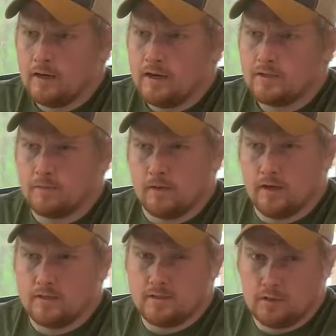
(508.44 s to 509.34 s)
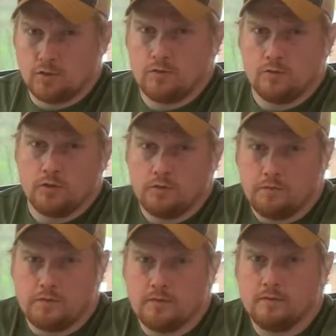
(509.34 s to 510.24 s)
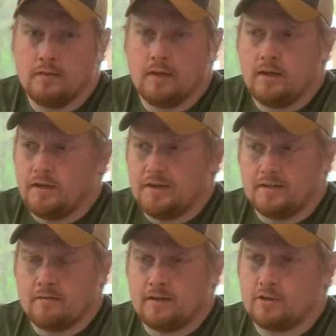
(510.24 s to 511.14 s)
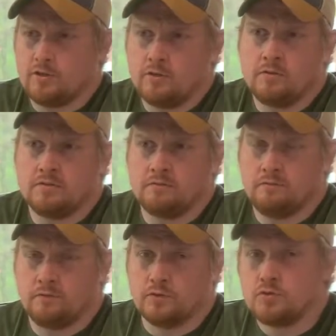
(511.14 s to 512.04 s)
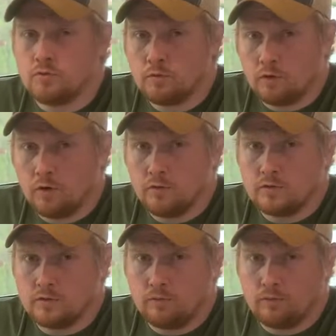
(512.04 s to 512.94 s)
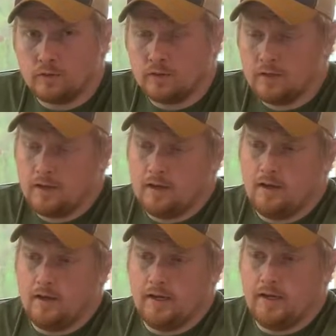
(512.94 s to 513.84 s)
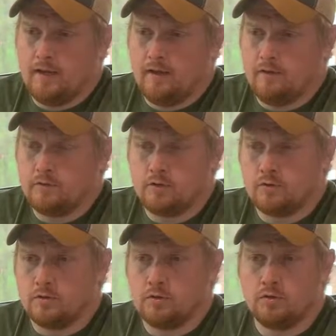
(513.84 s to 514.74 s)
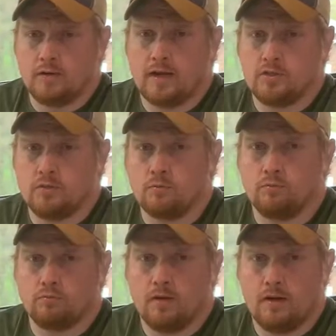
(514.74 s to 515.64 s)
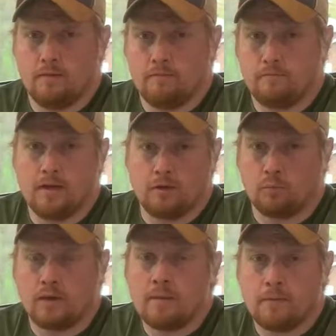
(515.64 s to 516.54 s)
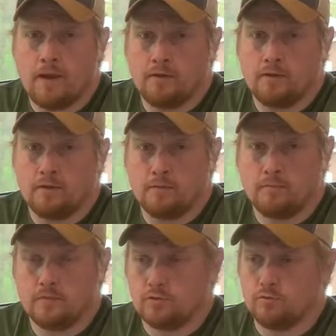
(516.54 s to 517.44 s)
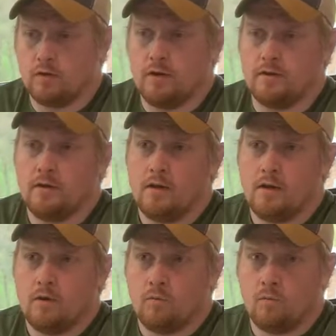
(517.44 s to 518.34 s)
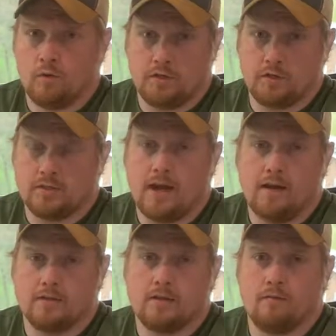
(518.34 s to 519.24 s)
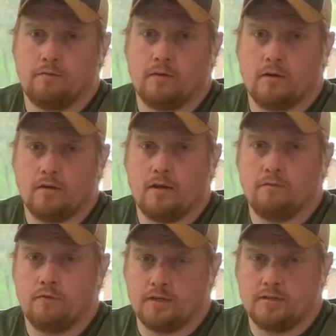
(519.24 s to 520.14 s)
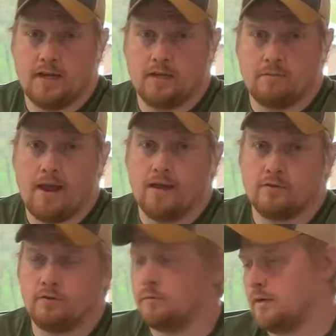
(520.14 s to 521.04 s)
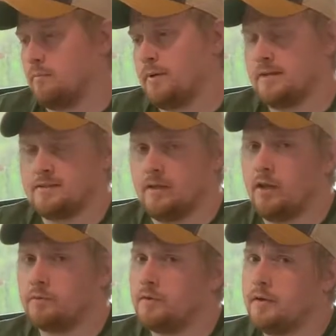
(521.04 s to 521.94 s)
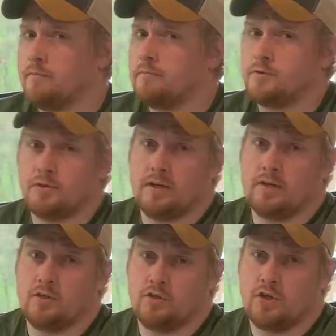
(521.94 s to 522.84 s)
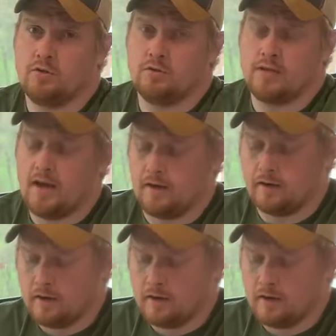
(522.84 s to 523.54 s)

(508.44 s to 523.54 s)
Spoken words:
Some additional uses is I've actually used them for sewer hose support. You can actually make a ramp out of them to run one of your tires up far enough on a tandem axle where it picks the other one up, so you can actually change your tire.